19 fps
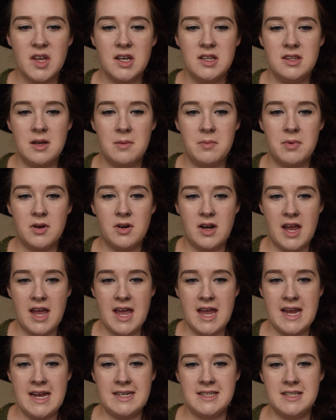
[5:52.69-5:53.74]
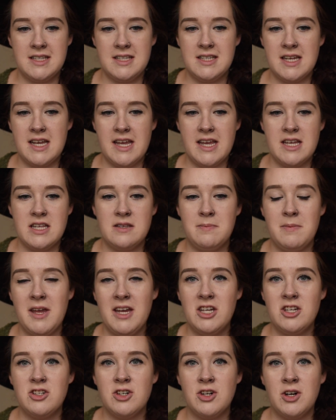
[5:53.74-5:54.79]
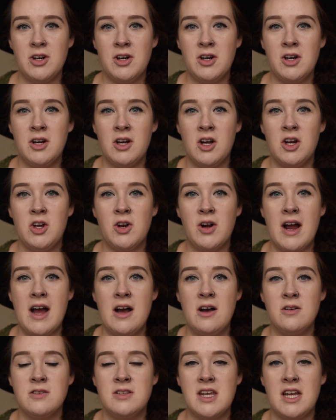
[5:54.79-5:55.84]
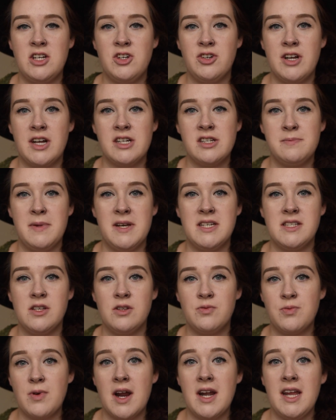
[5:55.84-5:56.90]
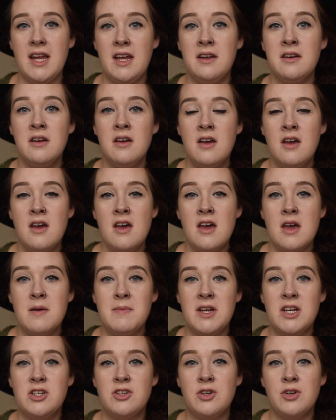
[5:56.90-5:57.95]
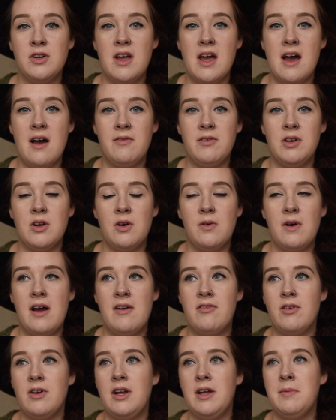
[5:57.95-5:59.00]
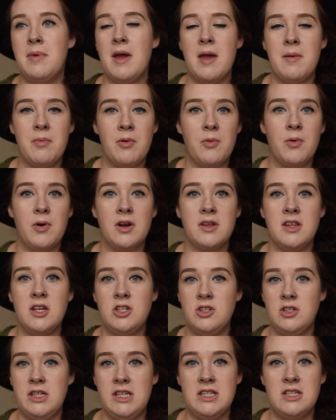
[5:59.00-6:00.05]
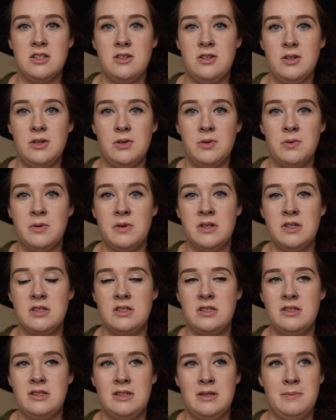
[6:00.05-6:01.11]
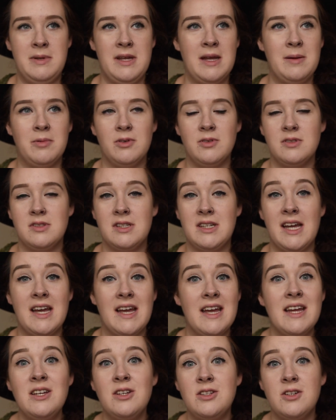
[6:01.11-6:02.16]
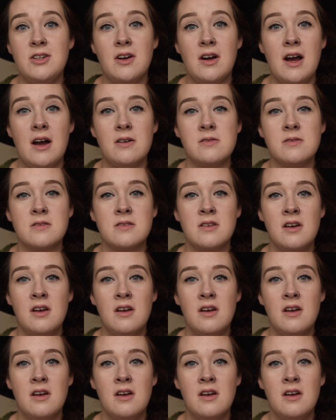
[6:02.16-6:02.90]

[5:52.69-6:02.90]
Number 8 is make sure your house at your next base is ready, and make sure you have, every paperwork that you need to do to be able to get into your house.